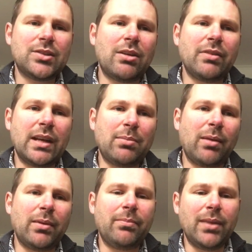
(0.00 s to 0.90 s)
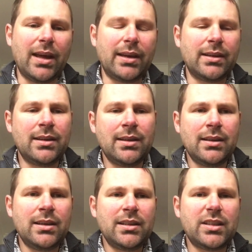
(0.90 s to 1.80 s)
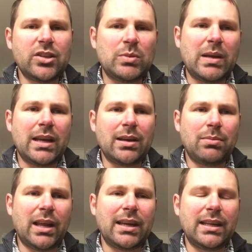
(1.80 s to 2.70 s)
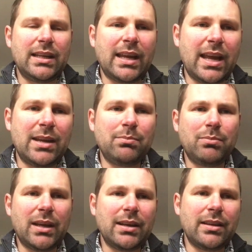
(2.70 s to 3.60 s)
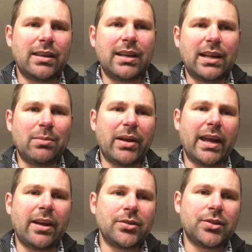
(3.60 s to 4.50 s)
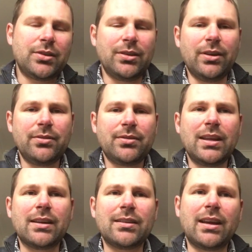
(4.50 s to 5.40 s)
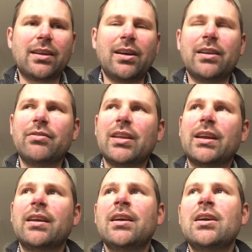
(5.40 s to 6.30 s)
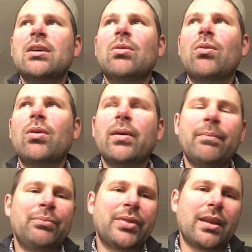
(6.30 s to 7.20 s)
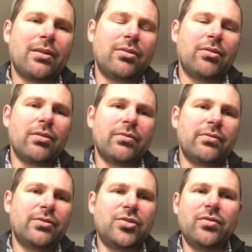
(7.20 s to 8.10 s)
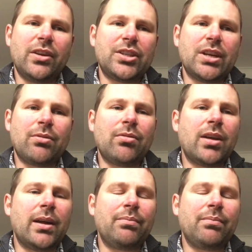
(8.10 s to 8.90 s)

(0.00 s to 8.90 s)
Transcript: solve any problem, like teach me how to play any game better than anybody else, you know, that kind of thing. Or very general,